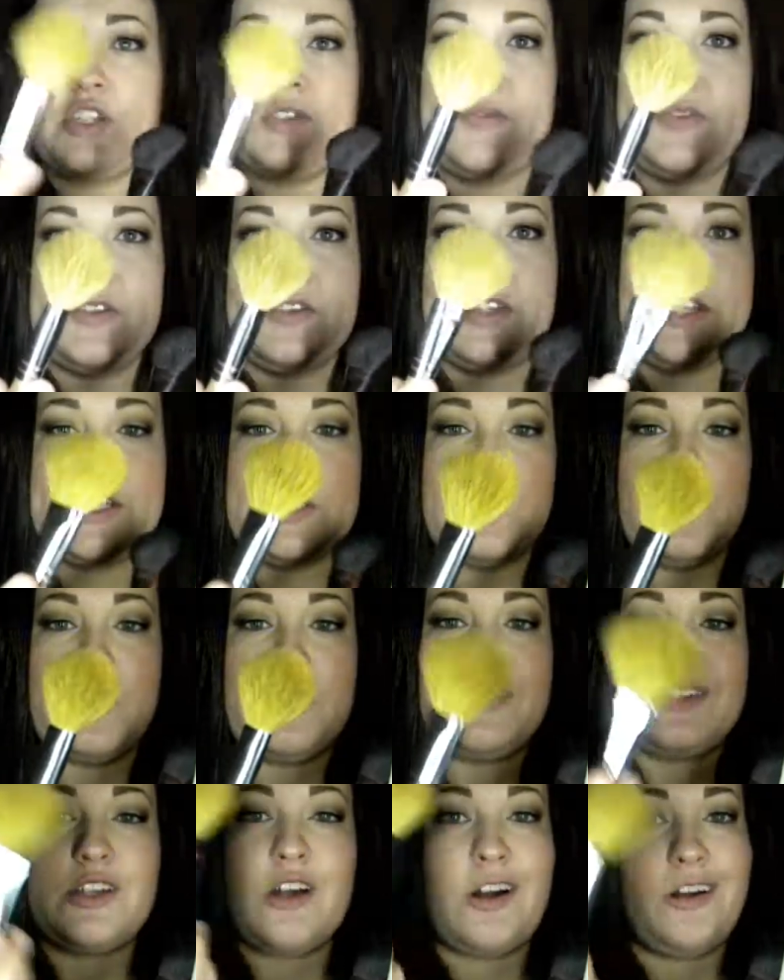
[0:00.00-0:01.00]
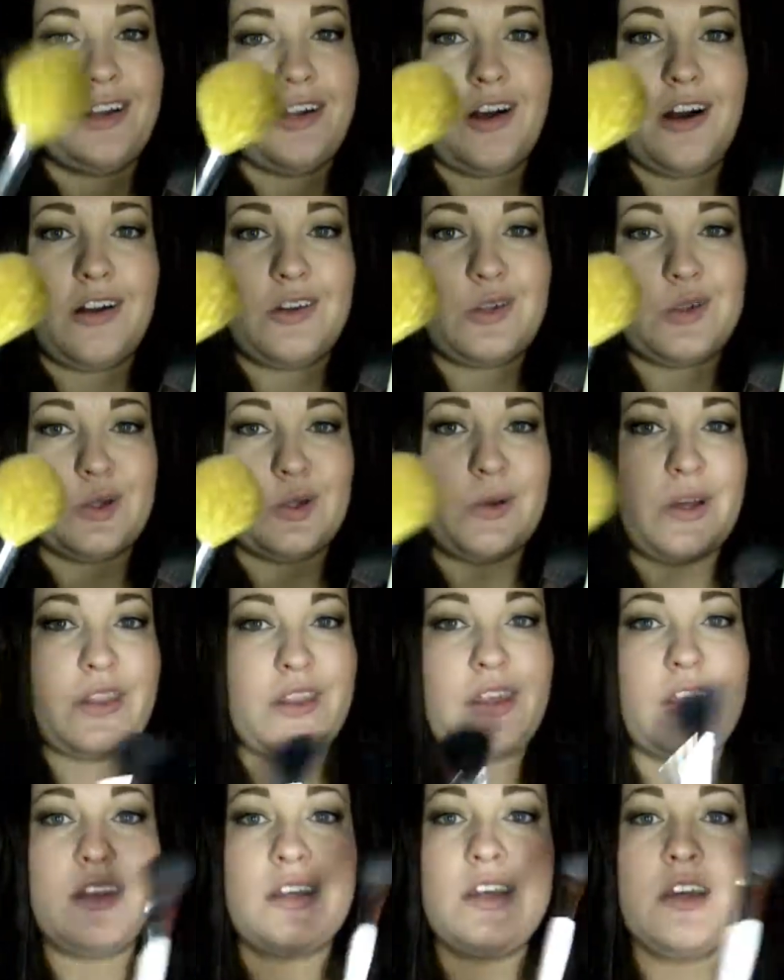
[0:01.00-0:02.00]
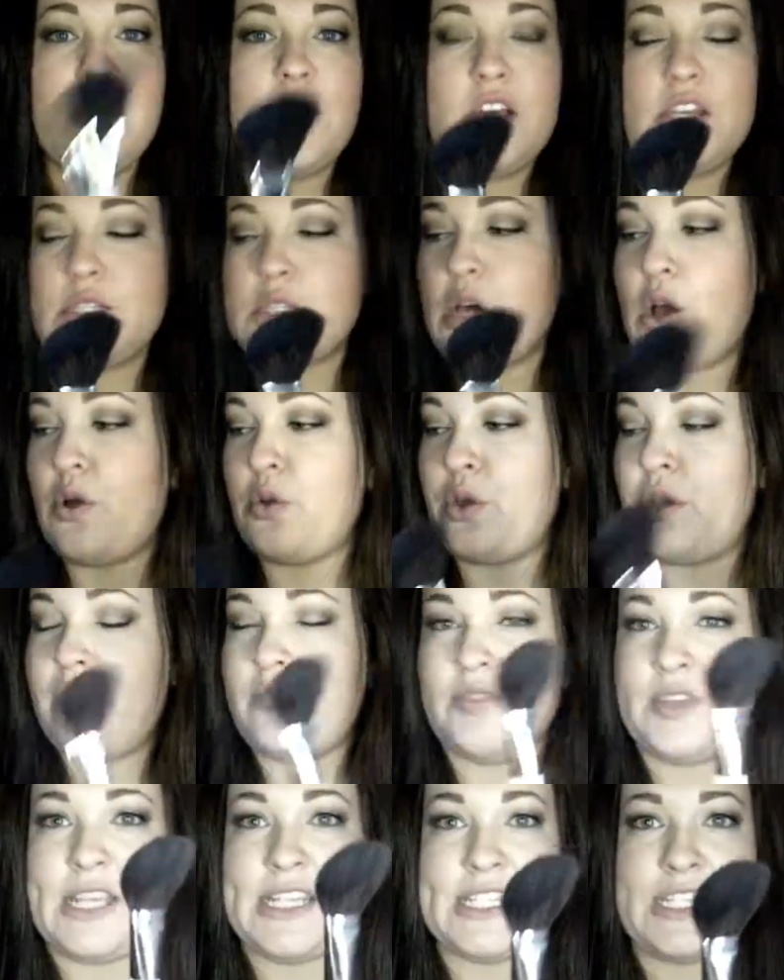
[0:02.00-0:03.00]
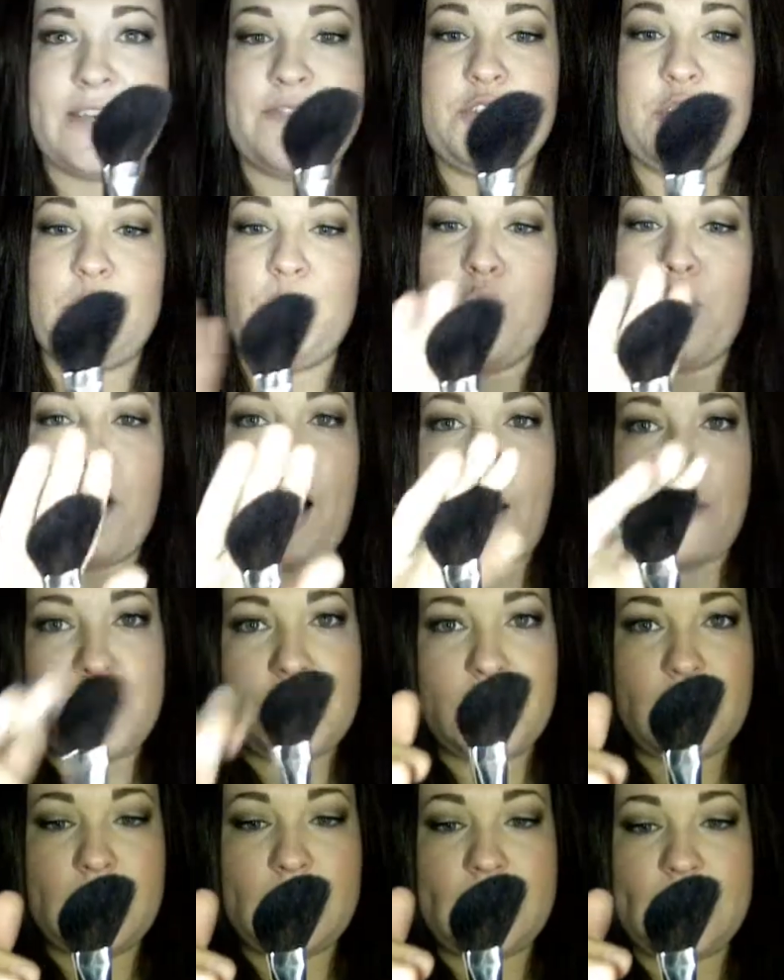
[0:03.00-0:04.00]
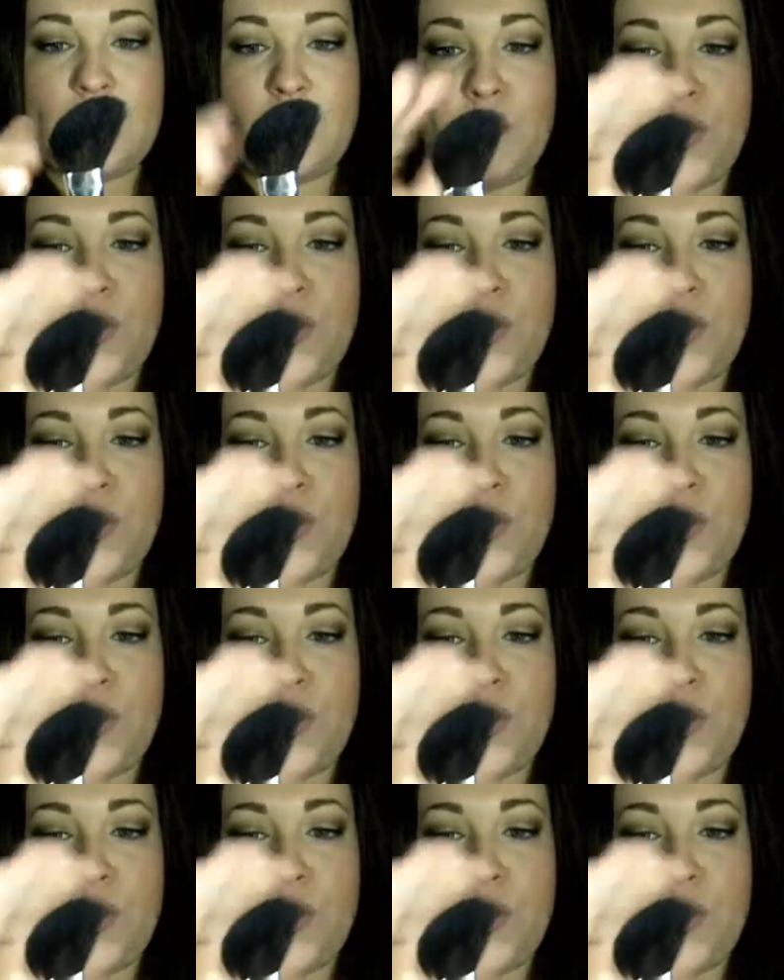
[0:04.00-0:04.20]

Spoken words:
just this one. It's hard to contour with it. So this gives you more options as